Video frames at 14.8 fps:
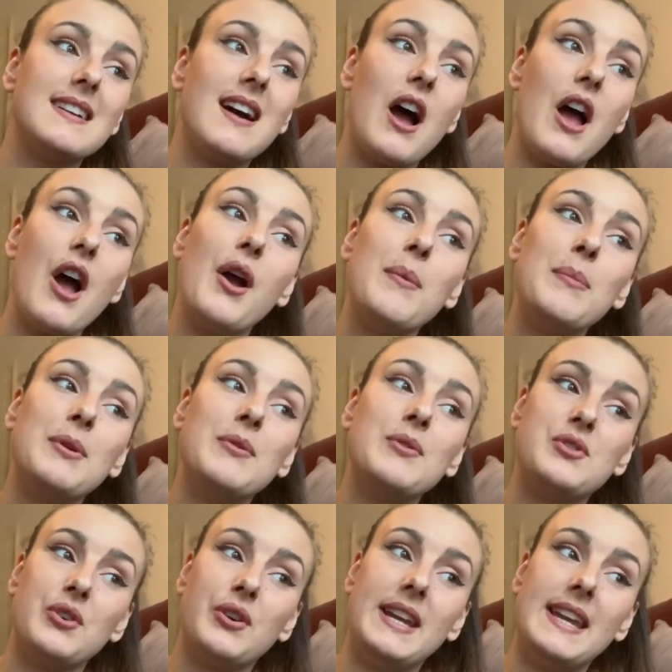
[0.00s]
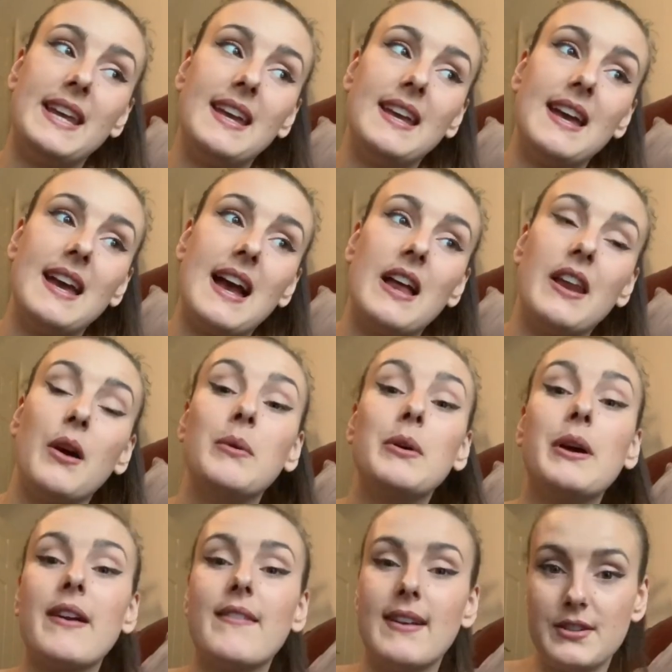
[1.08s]
I hope you enjoyed it and I will
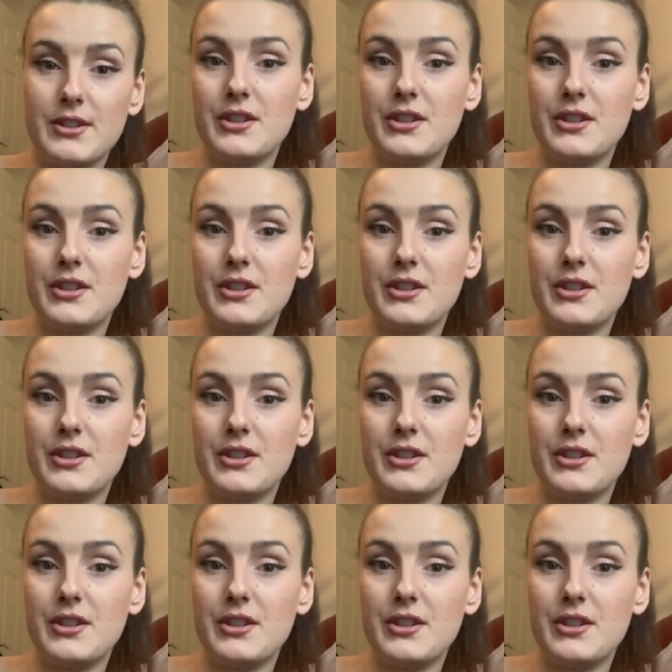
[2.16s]
get around